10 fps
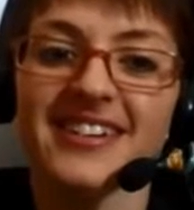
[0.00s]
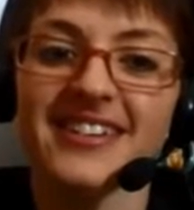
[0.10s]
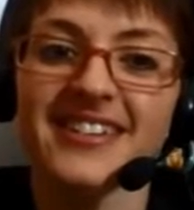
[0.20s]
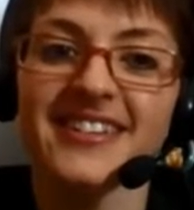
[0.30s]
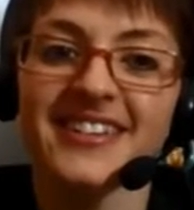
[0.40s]

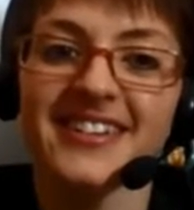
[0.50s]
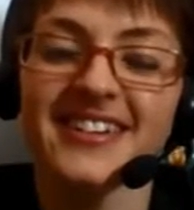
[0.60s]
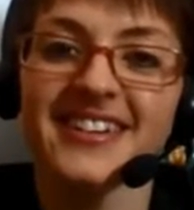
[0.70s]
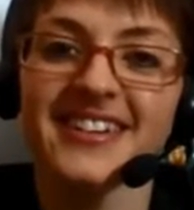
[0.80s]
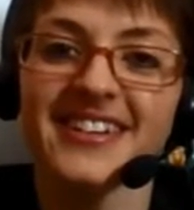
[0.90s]

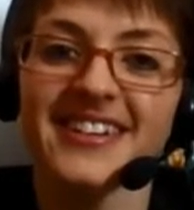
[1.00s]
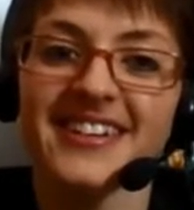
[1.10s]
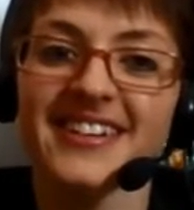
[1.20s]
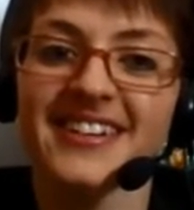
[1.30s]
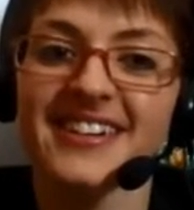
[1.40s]

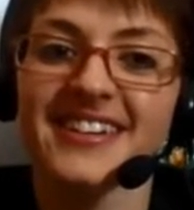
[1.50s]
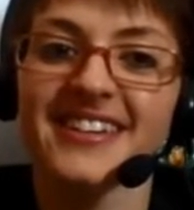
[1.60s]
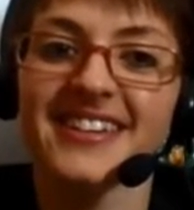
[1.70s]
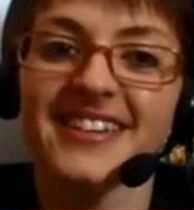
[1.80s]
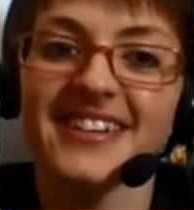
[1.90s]

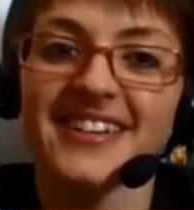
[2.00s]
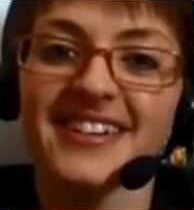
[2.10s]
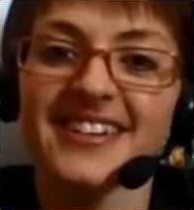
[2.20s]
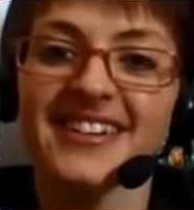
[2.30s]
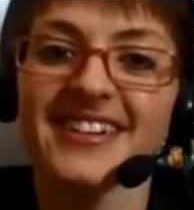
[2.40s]

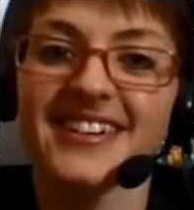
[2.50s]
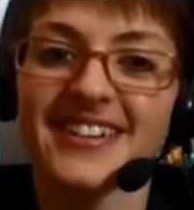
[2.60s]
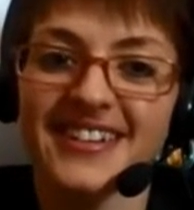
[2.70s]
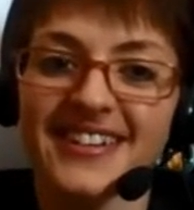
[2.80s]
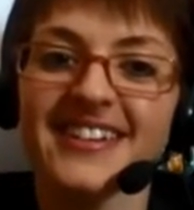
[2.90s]

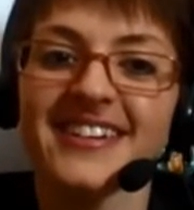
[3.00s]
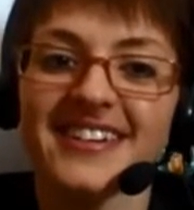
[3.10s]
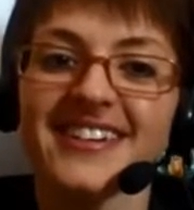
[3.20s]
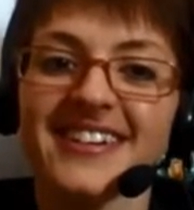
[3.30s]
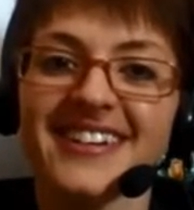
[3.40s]

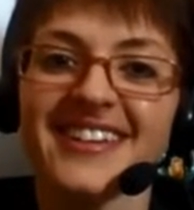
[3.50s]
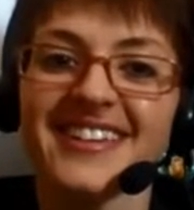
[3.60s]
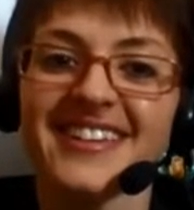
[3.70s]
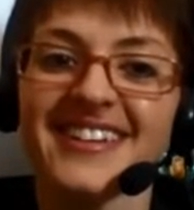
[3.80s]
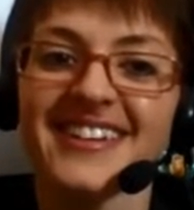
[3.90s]

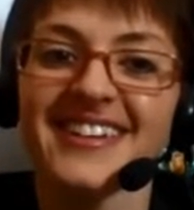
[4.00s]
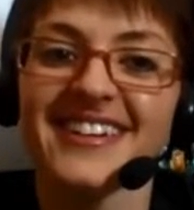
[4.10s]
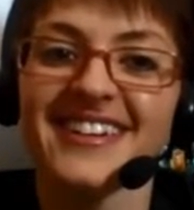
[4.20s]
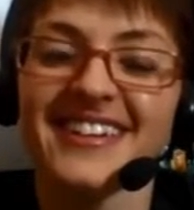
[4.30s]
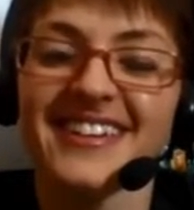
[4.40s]

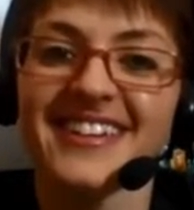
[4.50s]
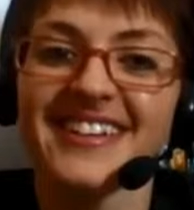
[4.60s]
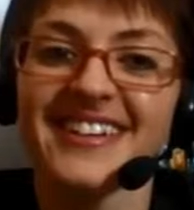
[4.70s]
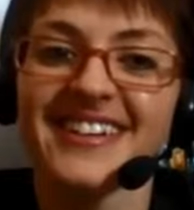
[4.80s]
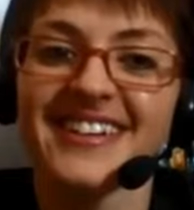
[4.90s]

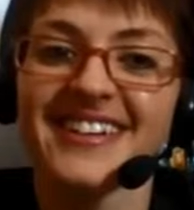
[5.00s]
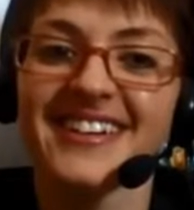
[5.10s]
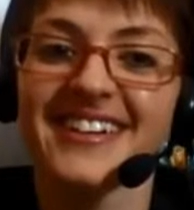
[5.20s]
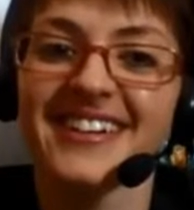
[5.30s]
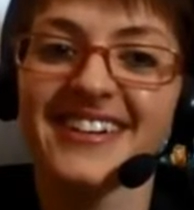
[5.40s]

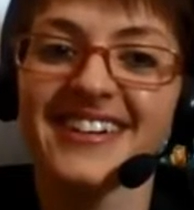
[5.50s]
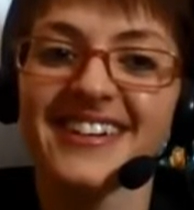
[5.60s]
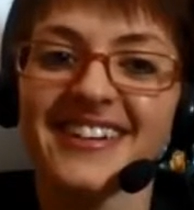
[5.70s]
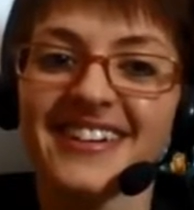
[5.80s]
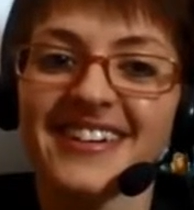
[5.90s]

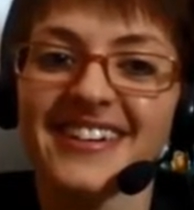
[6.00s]
(not speaking)